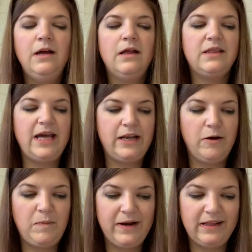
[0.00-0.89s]
Then
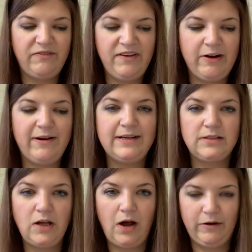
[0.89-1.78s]
you're putting the
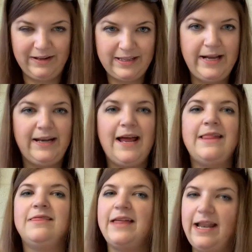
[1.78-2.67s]
fingerings on with it,
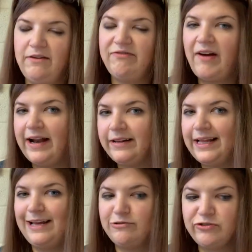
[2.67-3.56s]
and then
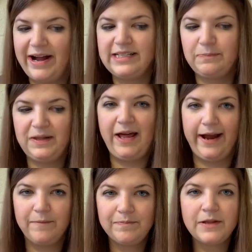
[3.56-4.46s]
finally you try to play.